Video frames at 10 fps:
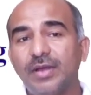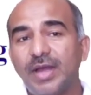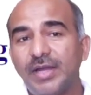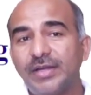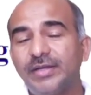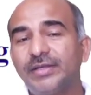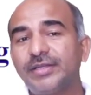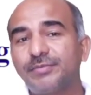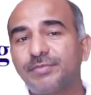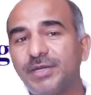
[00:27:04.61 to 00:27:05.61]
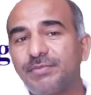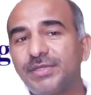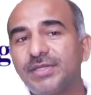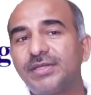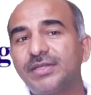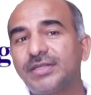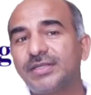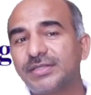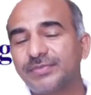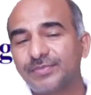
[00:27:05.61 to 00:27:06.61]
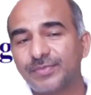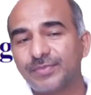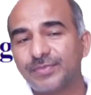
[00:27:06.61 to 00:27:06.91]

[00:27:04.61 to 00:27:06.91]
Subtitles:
heart rate decrease, blood pressure decrease.